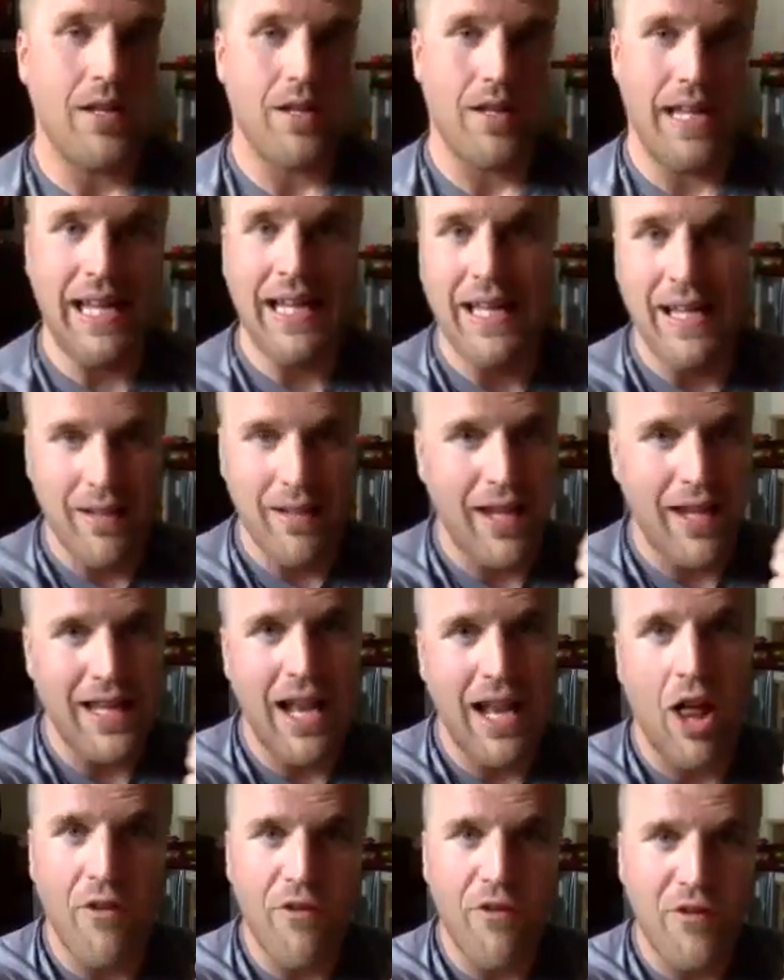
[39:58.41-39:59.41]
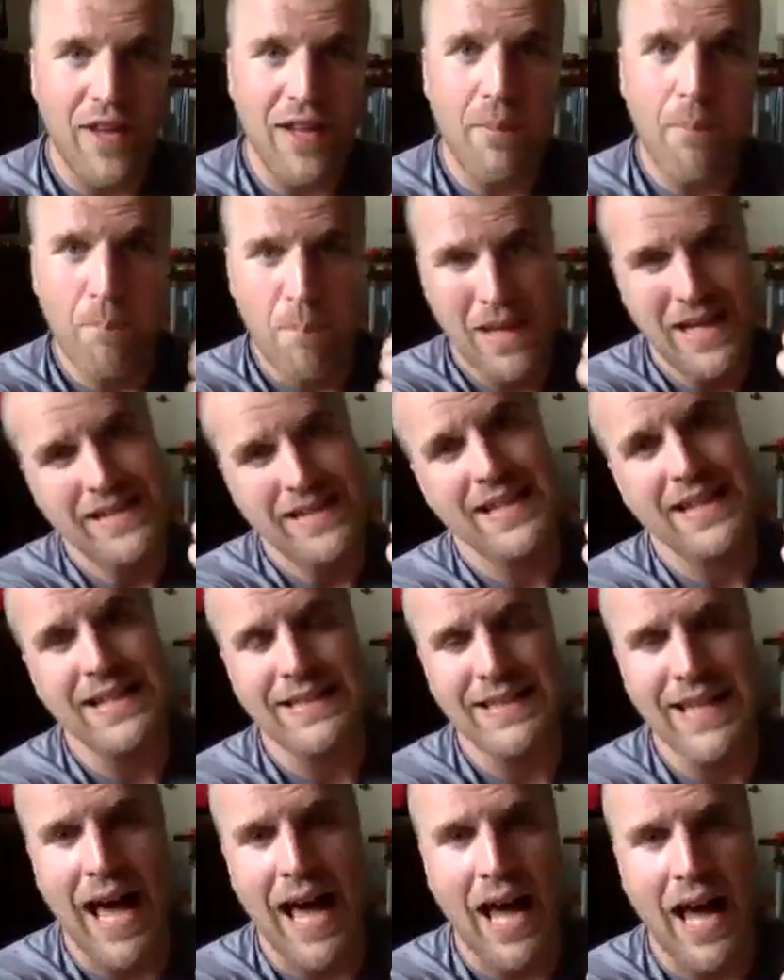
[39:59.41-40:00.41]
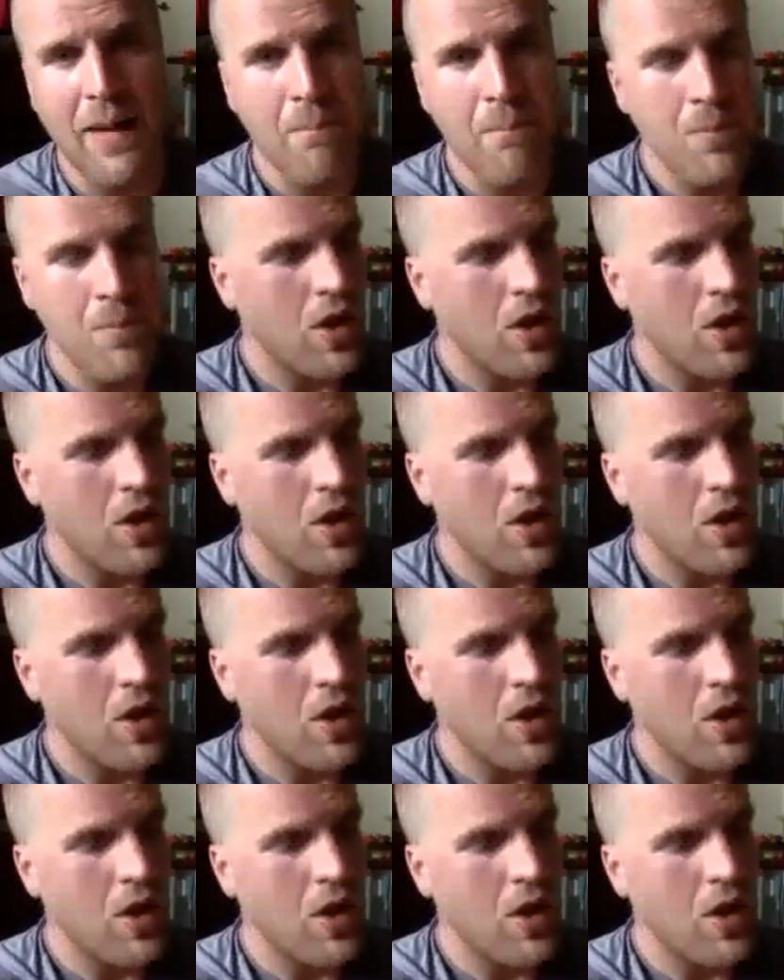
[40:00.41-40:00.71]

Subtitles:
eat it like an elephant, piece at a time,